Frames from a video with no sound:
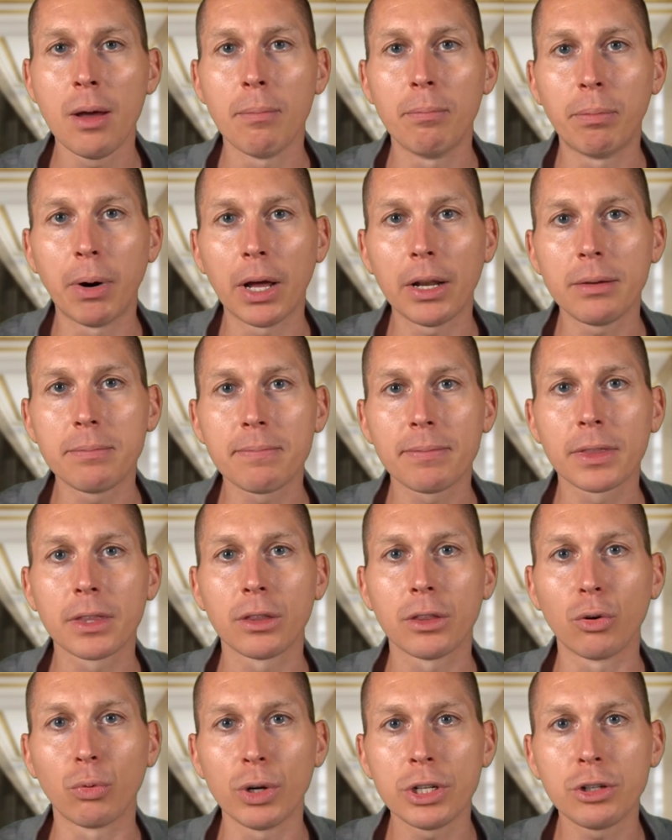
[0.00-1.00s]
But
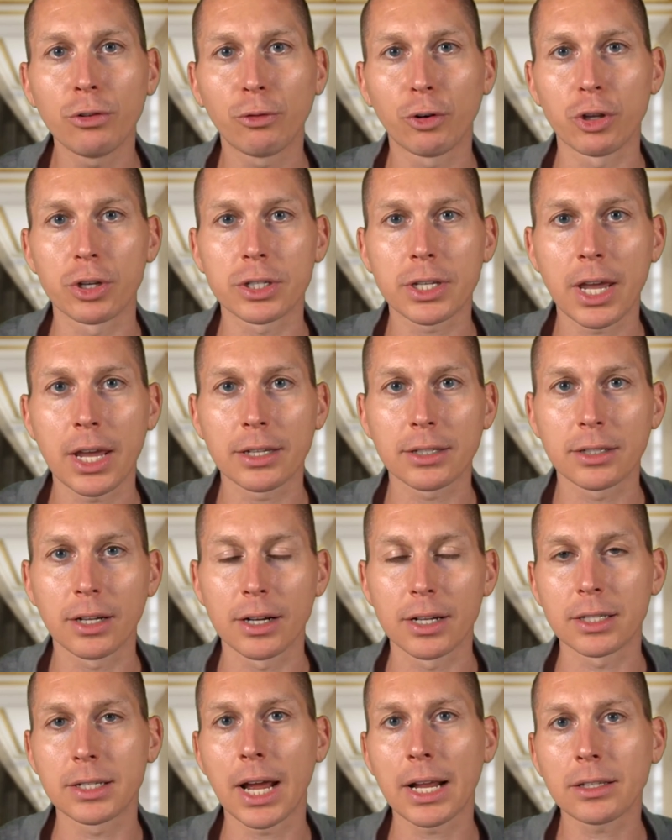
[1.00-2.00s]
the reason for this case study
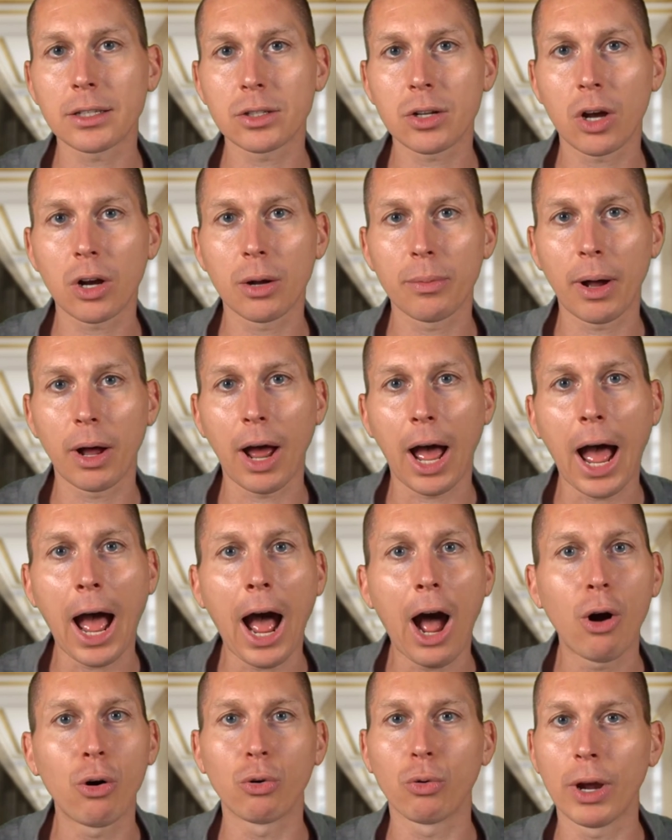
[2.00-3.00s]
is not to talk about
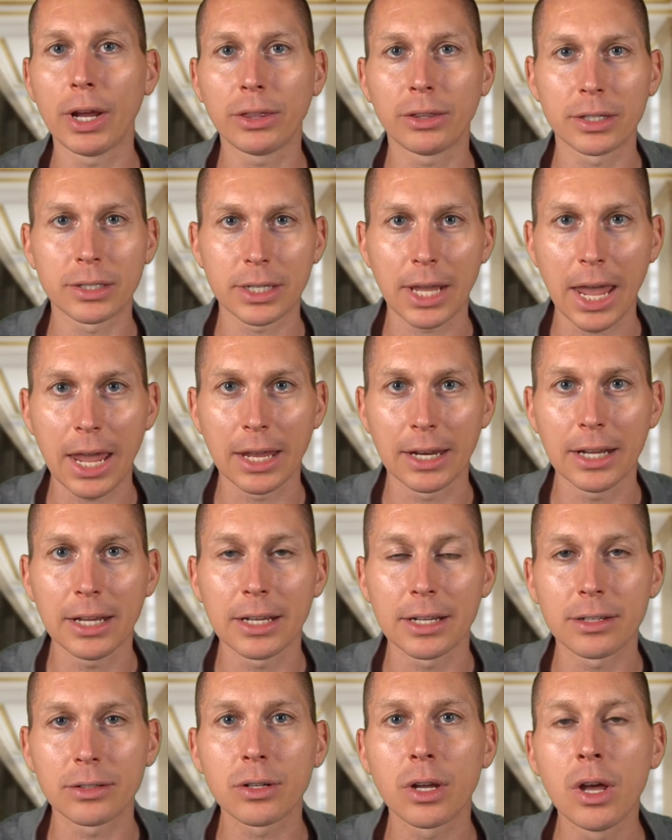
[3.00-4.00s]
how great this gain
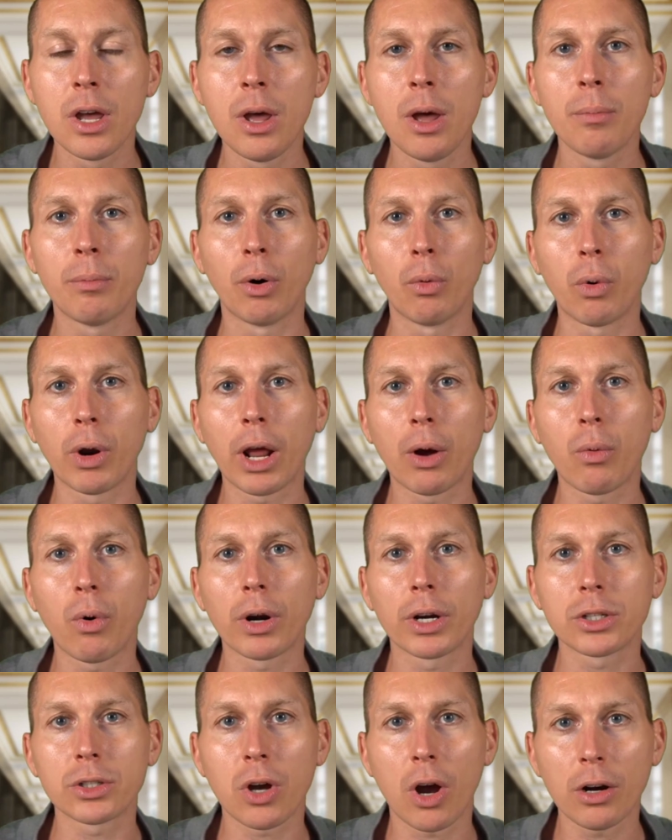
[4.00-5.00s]
is, but what I want
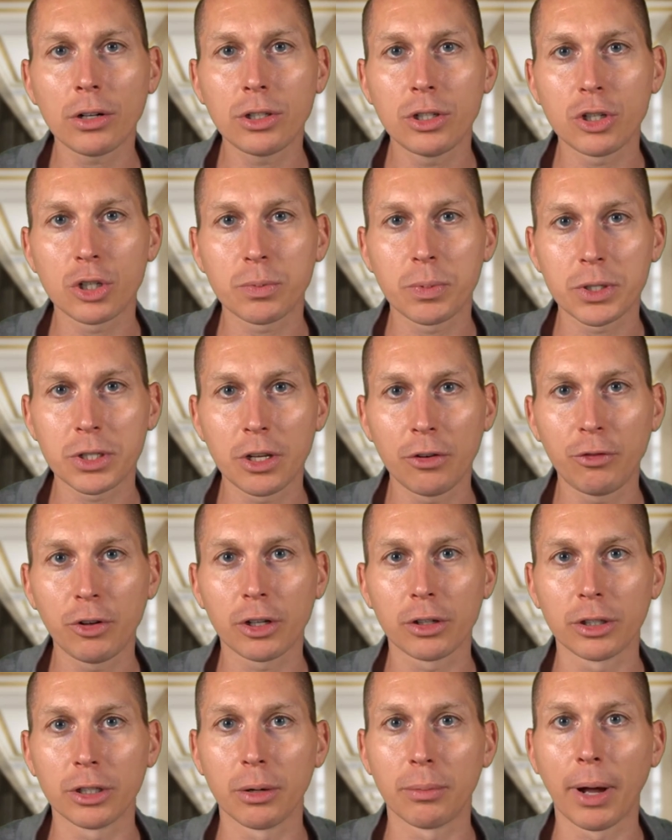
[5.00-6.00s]
to talk to you
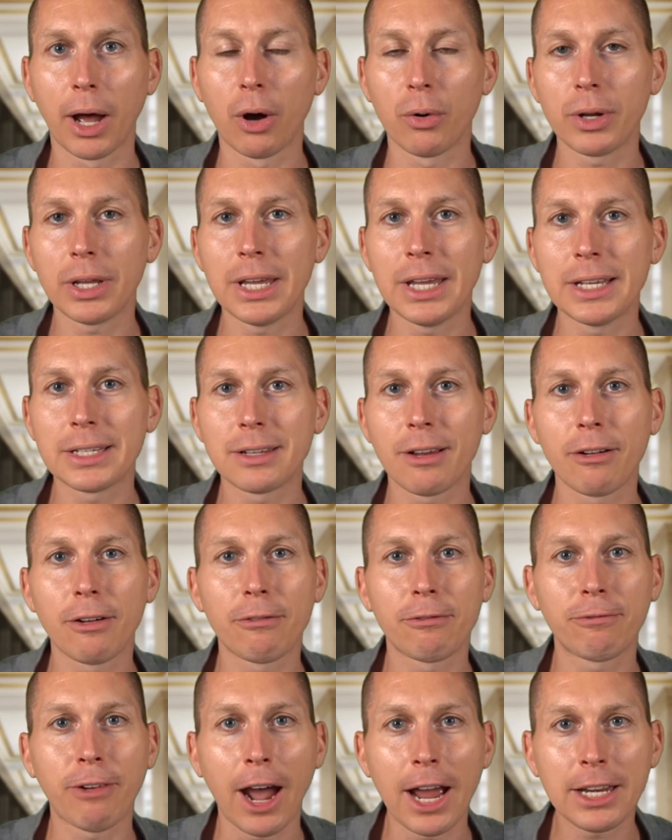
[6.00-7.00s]
specifically about is
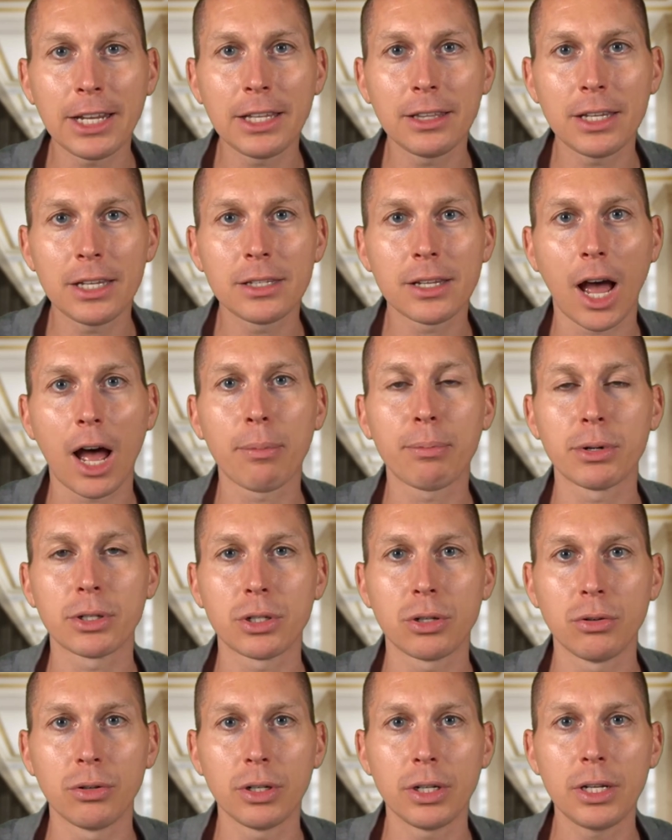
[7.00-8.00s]
finding these
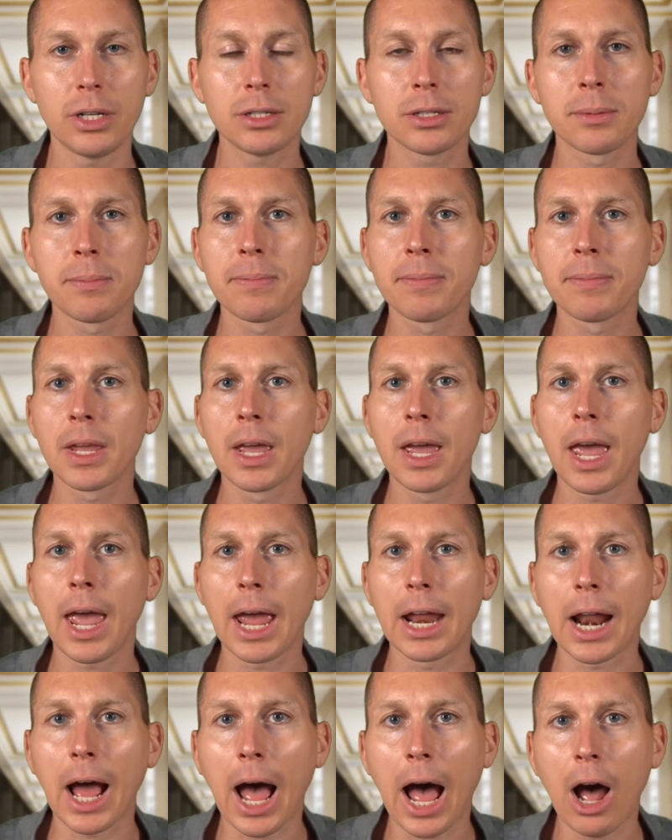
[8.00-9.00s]
opportunities
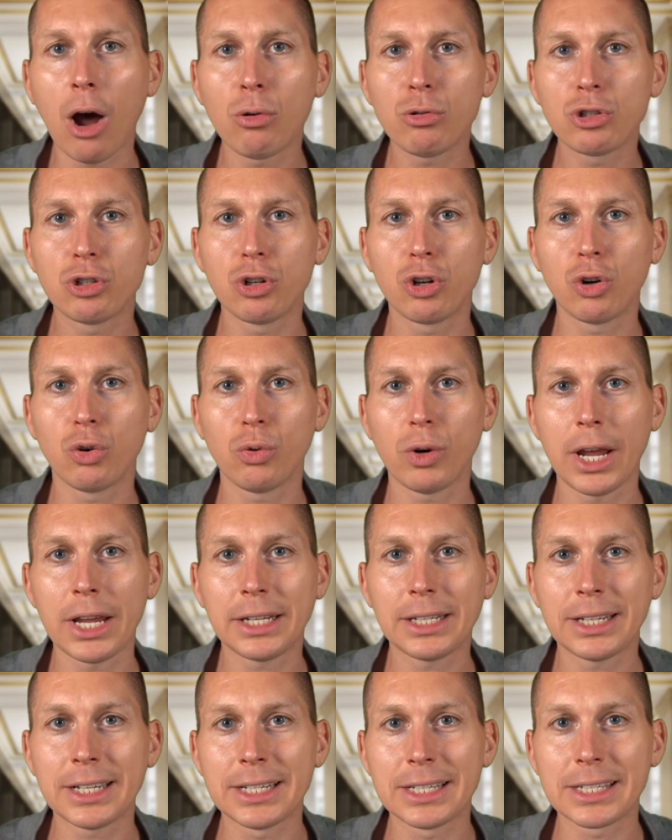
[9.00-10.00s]
and how to create
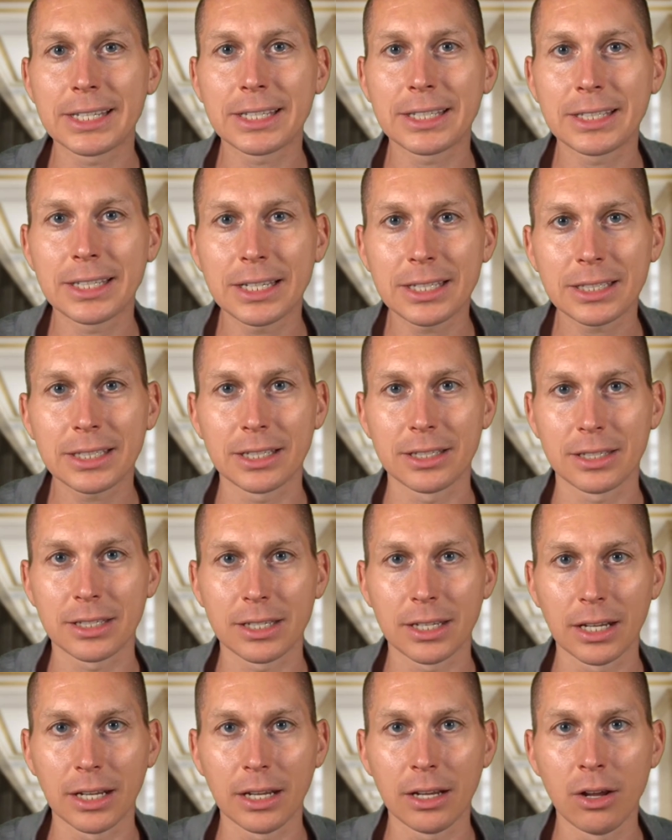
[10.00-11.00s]

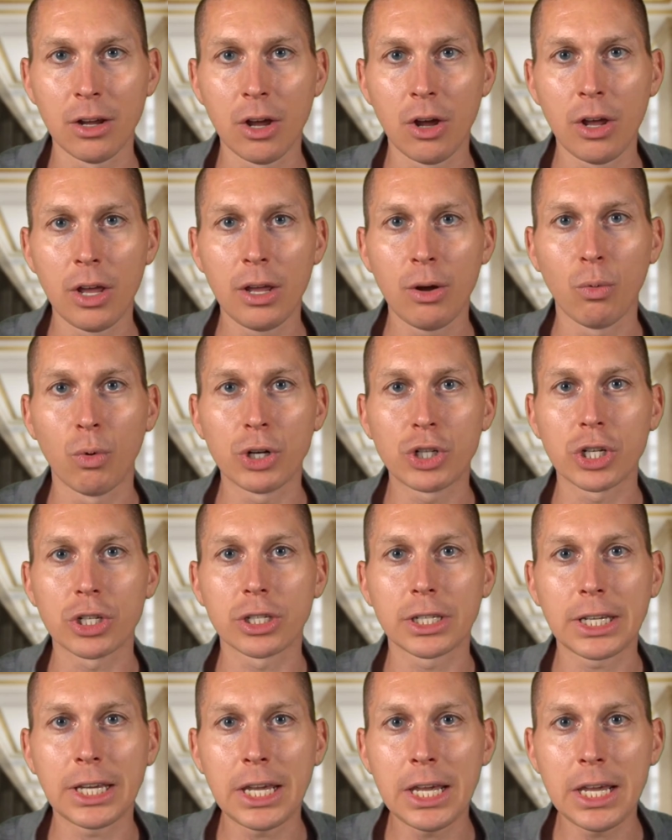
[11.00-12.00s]
consistency, which is
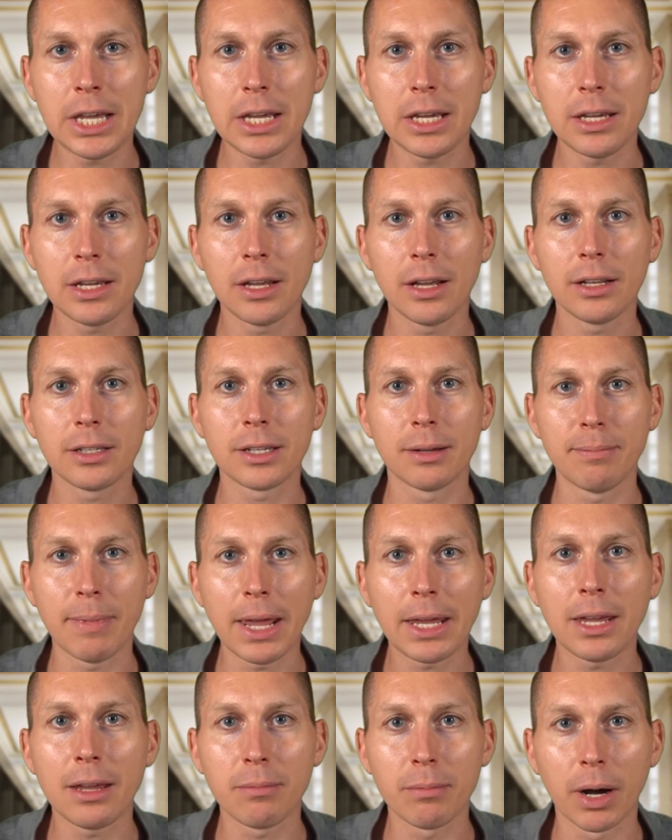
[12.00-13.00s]
key to
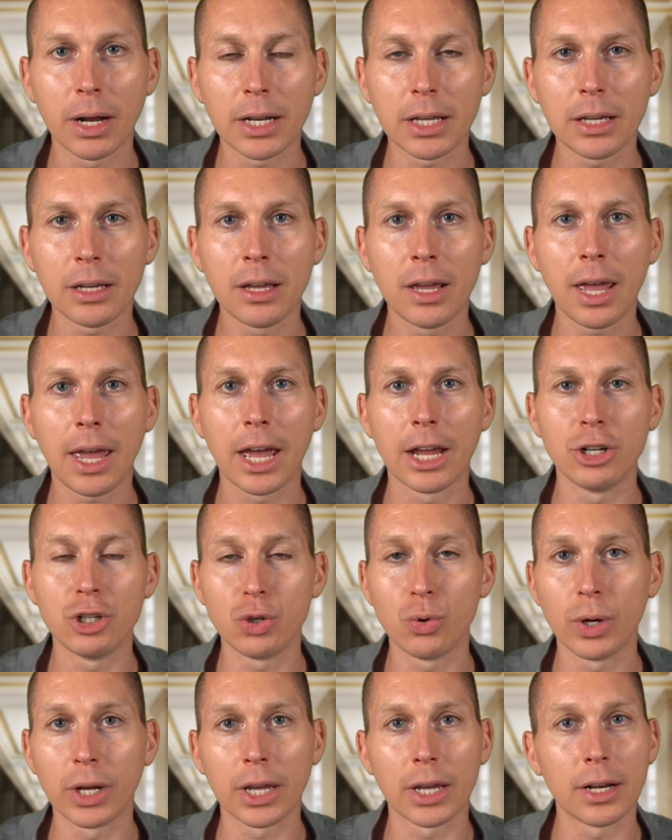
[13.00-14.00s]
making money and
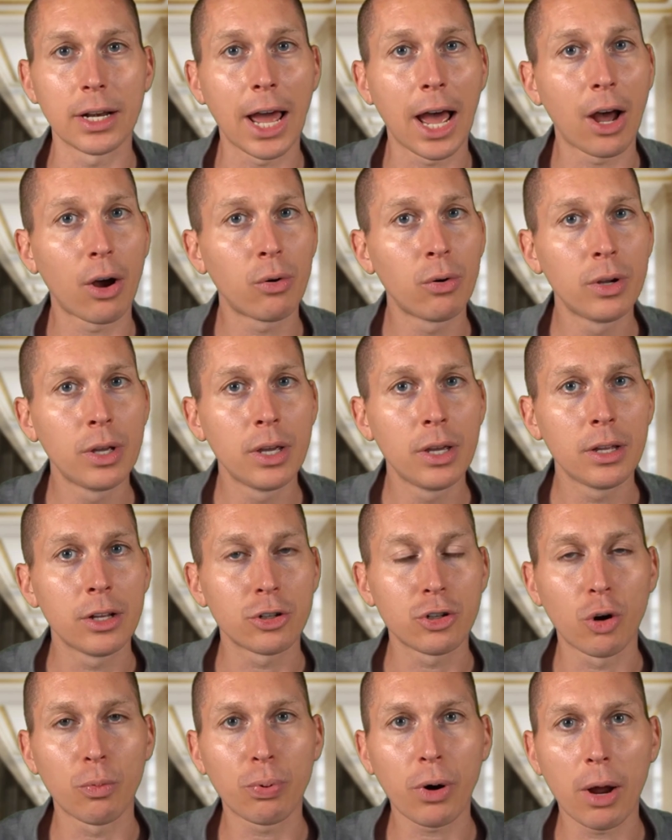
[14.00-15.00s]
doing it. Now, there's
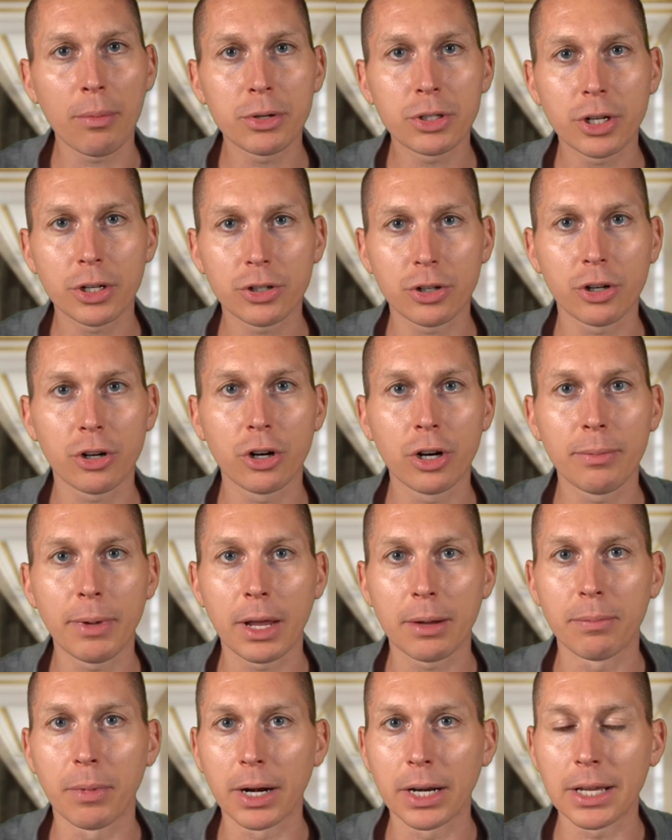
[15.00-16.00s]
no promise that you're going to
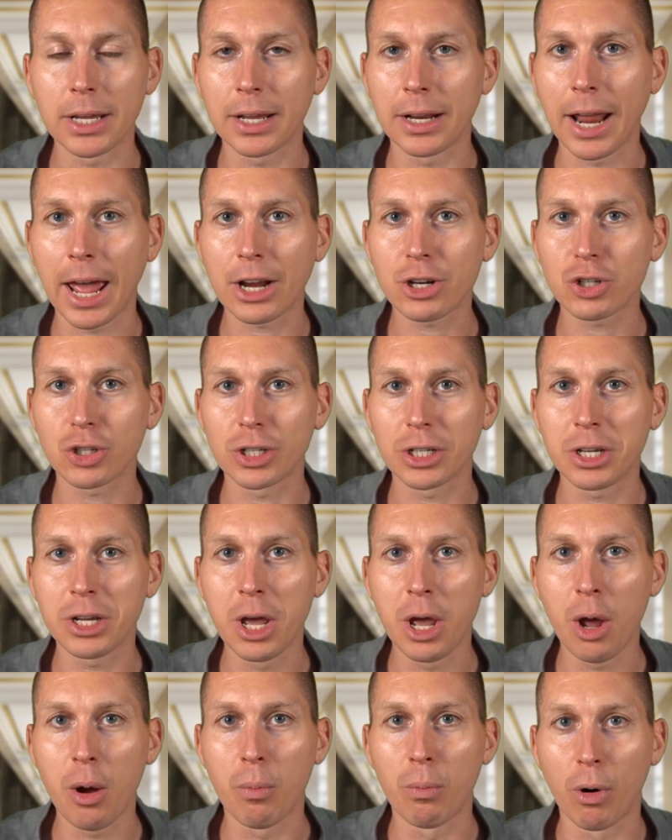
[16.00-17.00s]
make money, and actually,
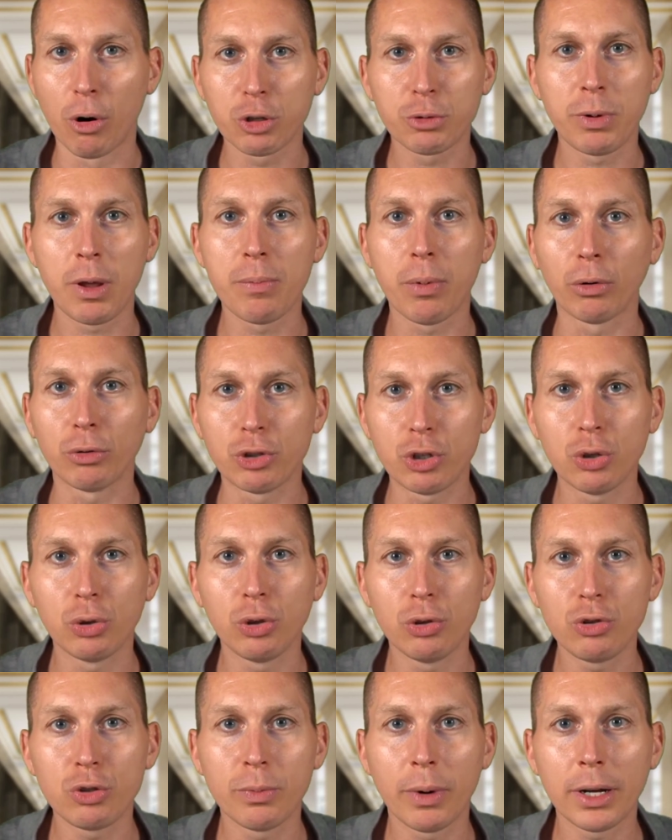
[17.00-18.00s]
most people do
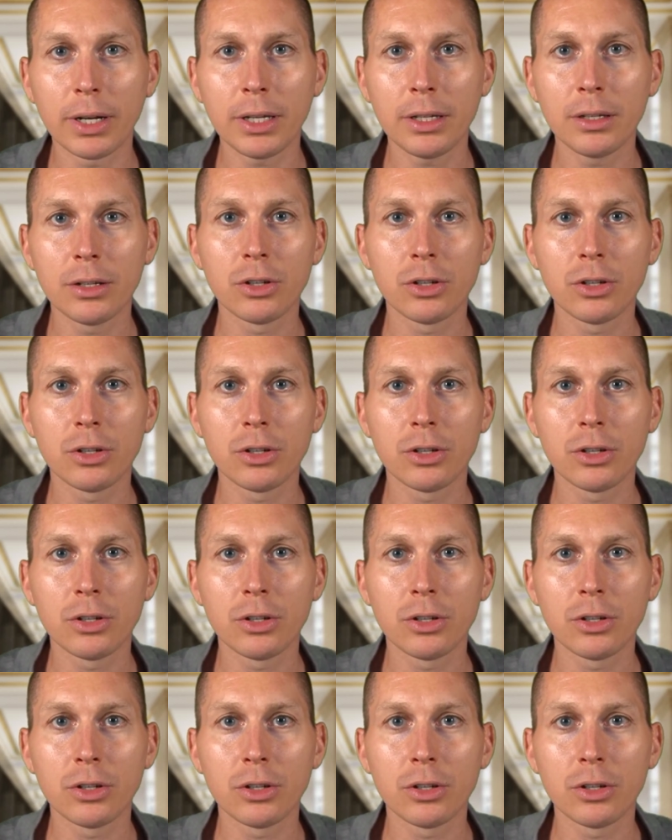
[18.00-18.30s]
lose money.